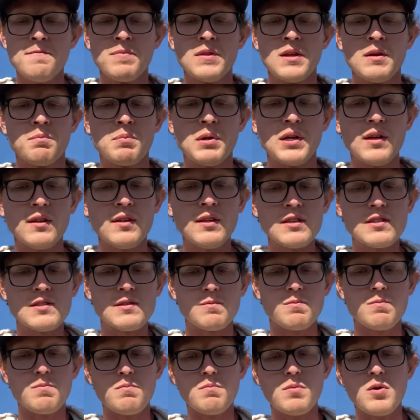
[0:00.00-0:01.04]
But in this
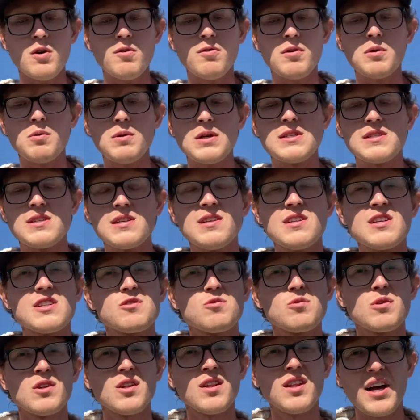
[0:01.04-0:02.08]
movie, we see this
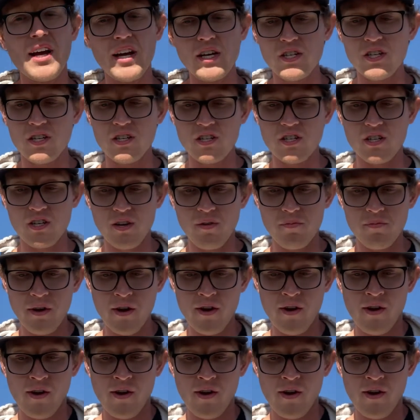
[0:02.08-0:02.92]
relationship